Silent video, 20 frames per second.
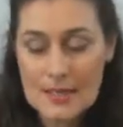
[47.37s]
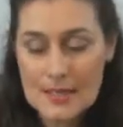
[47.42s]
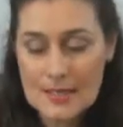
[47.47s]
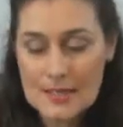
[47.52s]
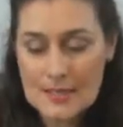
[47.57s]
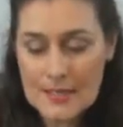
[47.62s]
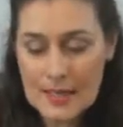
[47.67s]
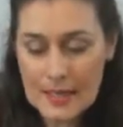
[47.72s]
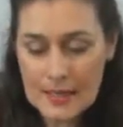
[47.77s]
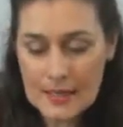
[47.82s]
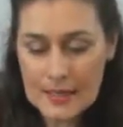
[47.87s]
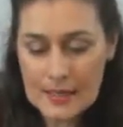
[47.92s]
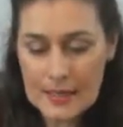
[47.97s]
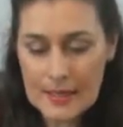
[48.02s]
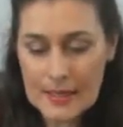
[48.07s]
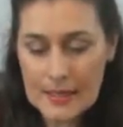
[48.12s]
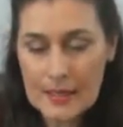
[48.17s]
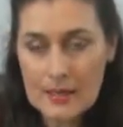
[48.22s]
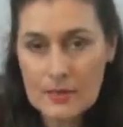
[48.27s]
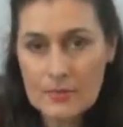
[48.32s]

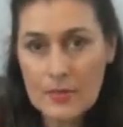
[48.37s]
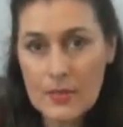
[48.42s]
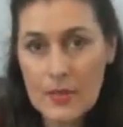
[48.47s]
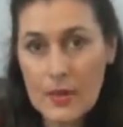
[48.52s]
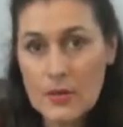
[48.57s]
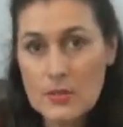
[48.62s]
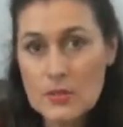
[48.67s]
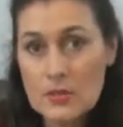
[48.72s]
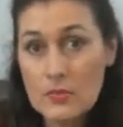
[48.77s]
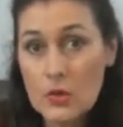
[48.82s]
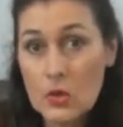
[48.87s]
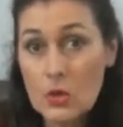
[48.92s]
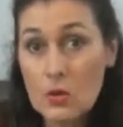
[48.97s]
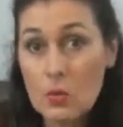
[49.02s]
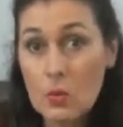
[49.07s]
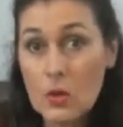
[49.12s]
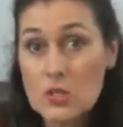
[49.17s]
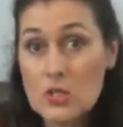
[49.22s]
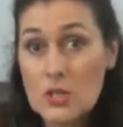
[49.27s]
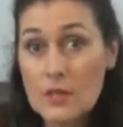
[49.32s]
Secondly, for those of you who are
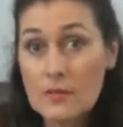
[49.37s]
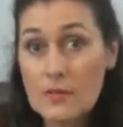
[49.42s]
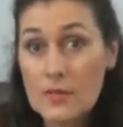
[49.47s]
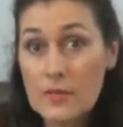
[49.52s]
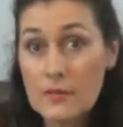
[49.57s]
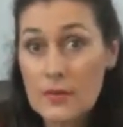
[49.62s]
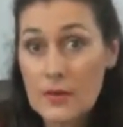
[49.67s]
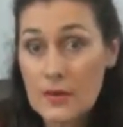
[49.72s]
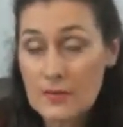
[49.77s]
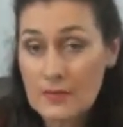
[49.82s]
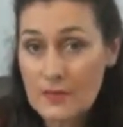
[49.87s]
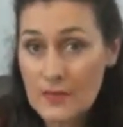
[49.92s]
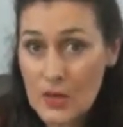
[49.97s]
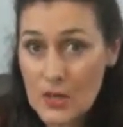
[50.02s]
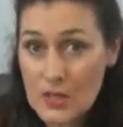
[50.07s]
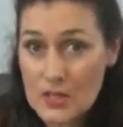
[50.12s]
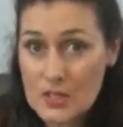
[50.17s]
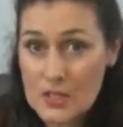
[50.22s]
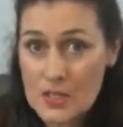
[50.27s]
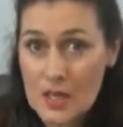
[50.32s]
watching for the very
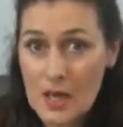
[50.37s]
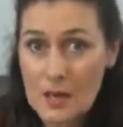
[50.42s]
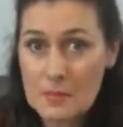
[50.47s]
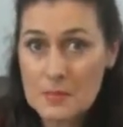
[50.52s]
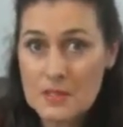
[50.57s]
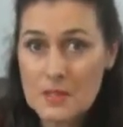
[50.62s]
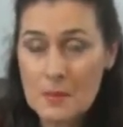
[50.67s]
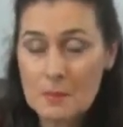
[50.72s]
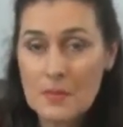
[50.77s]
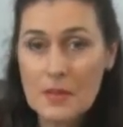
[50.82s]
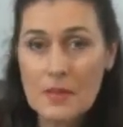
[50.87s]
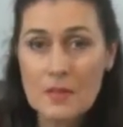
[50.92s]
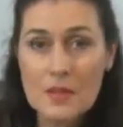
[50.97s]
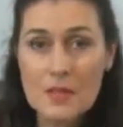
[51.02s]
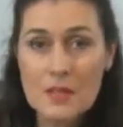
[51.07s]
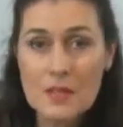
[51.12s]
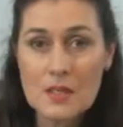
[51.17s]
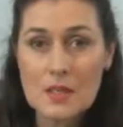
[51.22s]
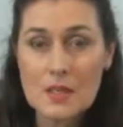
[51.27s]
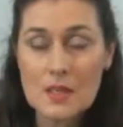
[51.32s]
first time, something
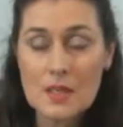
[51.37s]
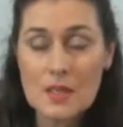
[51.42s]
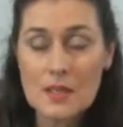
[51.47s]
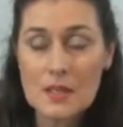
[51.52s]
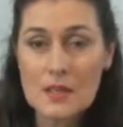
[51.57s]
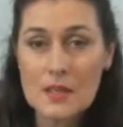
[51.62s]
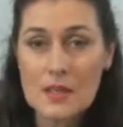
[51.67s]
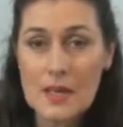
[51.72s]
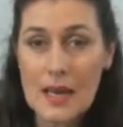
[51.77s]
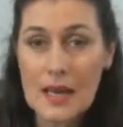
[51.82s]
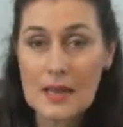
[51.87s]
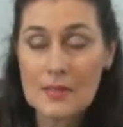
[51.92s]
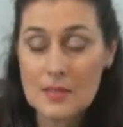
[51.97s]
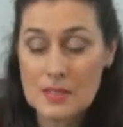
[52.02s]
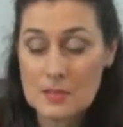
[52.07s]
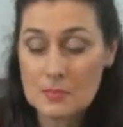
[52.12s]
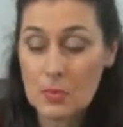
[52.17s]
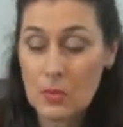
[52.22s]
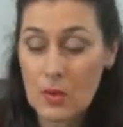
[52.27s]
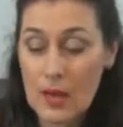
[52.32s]
that
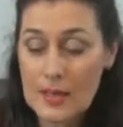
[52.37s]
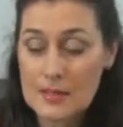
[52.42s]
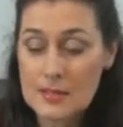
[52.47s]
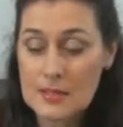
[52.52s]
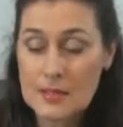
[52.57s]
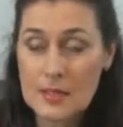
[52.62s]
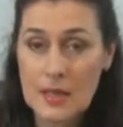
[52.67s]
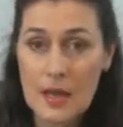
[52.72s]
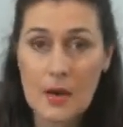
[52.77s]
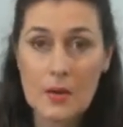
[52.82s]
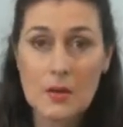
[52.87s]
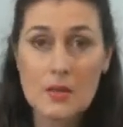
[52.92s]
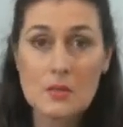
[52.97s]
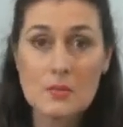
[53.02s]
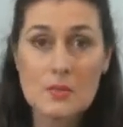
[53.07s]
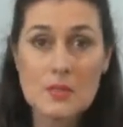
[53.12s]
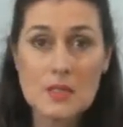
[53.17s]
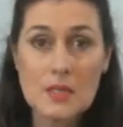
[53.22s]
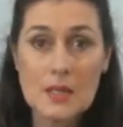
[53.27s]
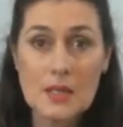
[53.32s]
this book has as a
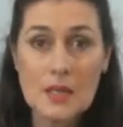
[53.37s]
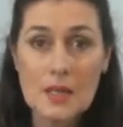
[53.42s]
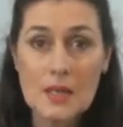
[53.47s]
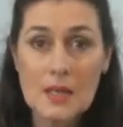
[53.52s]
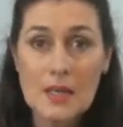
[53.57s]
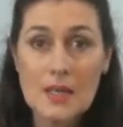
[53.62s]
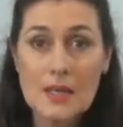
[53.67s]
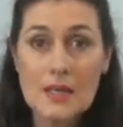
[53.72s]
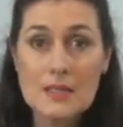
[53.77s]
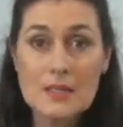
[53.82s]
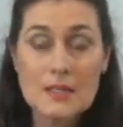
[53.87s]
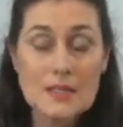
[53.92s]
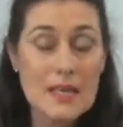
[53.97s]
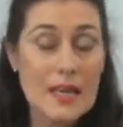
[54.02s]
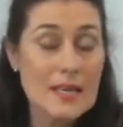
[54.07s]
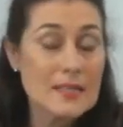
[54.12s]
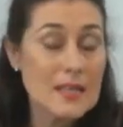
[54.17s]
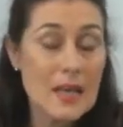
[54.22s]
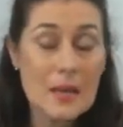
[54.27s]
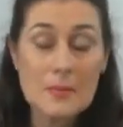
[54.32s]
characteristic is it
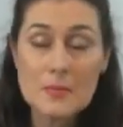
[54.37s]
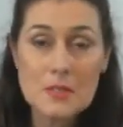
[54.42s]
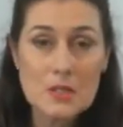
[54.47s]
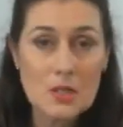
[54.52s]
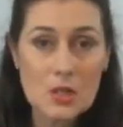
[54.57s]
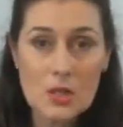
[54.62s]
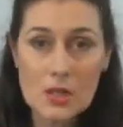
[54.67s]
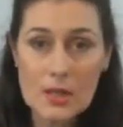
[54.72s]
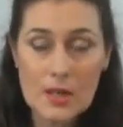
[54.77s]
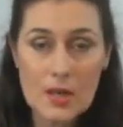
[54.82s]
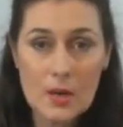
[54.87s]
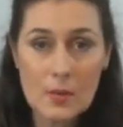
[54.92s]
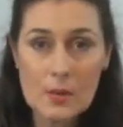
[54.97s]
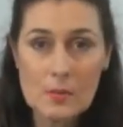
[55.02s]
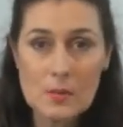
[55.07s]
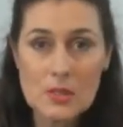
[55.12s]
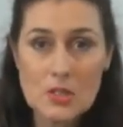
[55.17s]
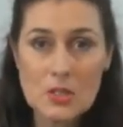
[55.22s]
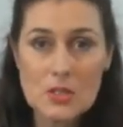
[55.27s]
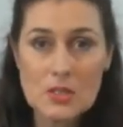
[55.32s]
has absolutely no
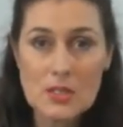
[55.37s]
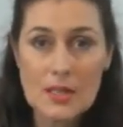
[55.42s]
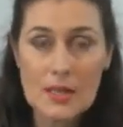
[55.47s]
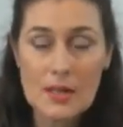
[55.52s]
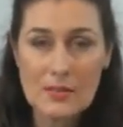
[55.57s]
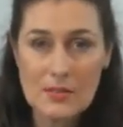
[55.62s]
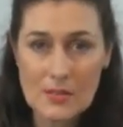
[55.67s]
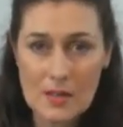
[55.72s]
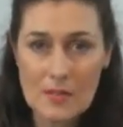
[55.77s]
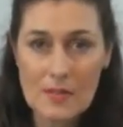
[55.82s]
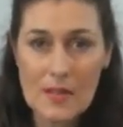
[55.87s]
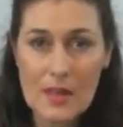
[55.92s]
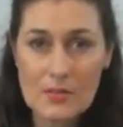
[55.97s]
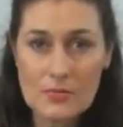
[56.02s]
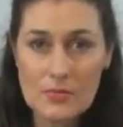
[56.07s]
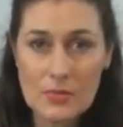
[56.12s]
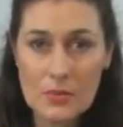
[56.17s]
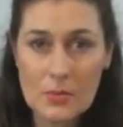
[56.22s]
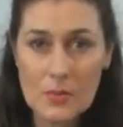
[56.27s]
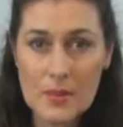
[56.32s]
images, and I've done that
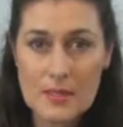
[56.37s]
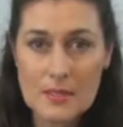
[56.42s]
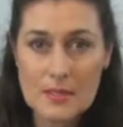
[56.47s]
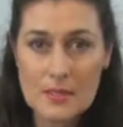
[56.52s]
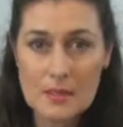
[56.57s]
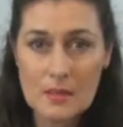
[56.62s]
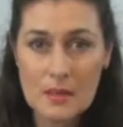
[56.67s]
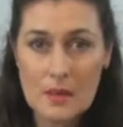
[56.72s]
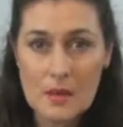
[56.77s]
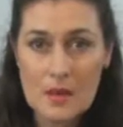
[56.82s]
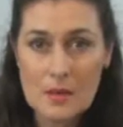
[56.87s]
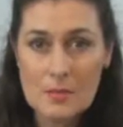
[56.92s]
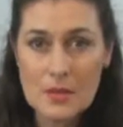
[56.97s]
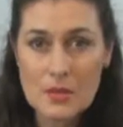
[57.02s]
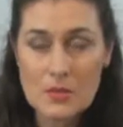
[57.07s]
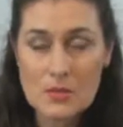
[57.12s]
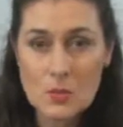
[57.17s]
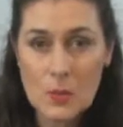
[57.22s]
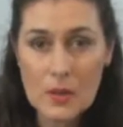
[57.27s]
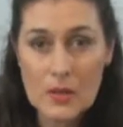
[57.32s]
for a reason,
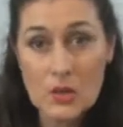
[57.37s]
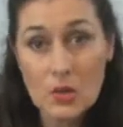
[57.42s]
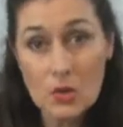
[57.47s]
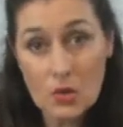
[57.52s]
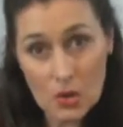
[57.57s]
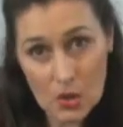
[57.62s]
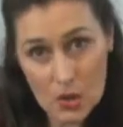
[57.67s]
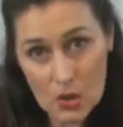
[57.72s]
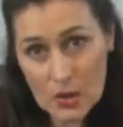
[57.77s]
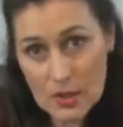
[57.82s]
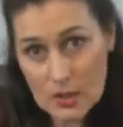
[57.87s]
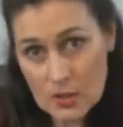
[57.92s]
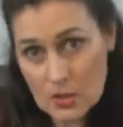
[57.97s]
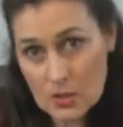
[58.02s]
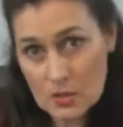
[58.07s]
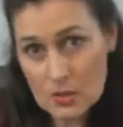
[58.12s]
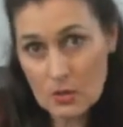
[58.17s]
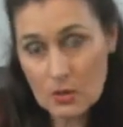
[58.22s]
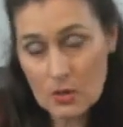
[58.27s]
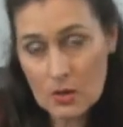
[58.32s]
because when you're learning
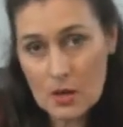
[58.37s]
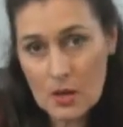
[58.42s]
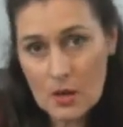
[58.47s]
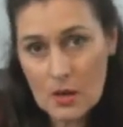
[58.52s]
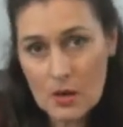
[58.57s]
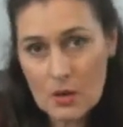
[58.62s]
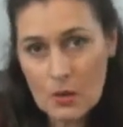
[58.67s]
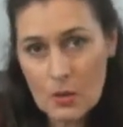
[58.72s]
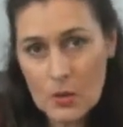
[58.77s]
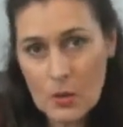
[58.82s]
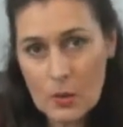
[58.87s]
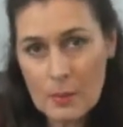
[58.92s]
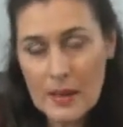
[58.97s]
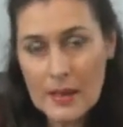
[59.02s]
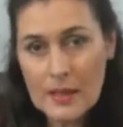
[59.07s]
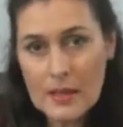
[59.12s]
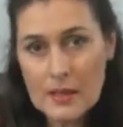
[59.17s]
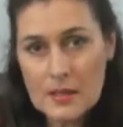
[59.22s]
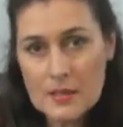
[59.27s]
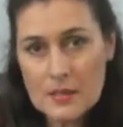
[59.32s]
to cook or you're
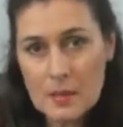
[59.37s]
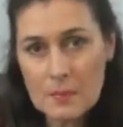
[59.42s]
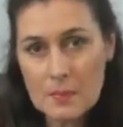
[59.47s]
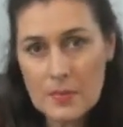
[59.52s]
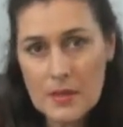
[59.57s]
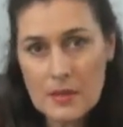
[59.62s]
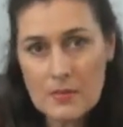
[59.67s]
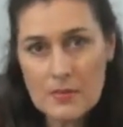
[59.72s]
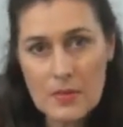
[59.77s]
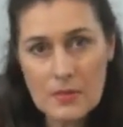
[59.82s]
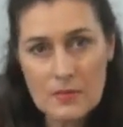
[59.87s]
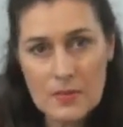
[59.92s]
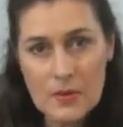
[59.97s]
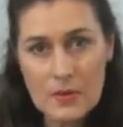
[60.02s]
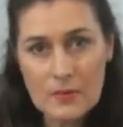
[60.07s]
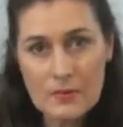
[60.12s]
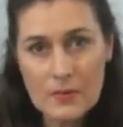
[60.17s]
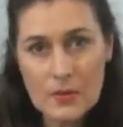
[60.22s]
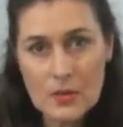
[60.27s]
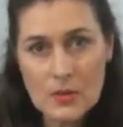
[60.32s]
making something for the
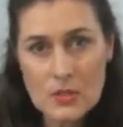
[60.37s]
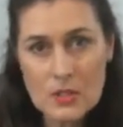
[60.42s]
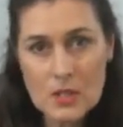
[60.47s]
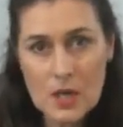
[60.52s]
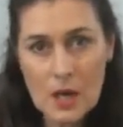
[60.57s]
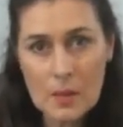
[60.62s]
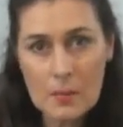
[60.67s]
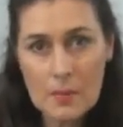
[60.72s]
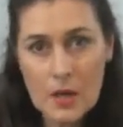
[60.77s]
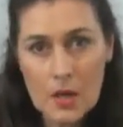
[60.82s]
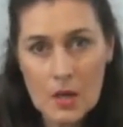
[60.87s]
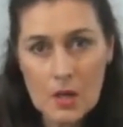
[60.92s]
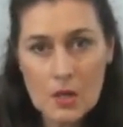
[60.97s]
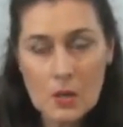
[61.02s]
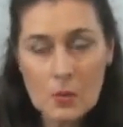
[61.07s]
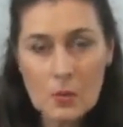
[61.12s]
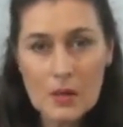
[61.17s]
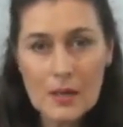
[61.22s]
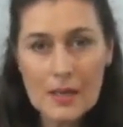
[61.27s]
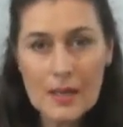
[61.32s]
very first time, you want